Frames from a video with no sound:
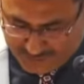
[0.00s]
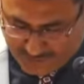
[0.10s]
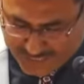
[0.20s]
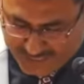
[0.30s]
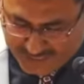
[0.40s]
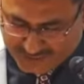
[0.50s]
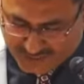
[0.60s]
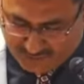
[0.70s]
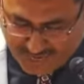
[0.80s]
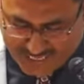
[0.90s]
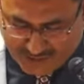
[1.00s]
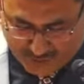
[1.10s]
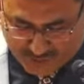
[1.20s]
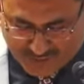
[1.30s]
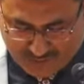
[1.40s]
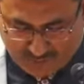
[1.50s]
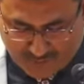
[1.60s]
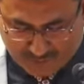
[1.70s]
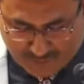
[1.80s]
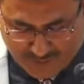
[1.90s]
reminding us the values that
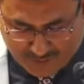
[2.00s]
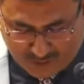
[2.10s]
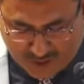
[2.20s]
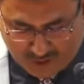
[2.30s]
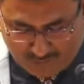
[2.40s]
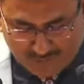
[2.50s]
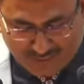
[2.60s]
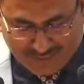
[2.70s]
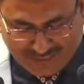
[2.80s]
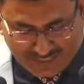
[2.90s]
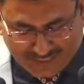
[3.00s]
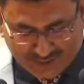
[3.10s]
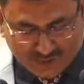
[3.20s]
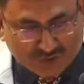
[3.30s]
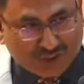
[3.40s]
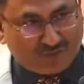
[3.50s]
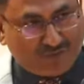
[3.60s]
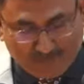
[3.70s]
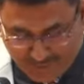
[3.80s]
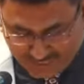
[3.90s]
form the bedrock of our legal and social
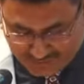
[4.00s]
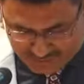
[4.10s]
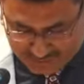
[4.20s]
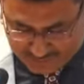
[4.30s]
fabric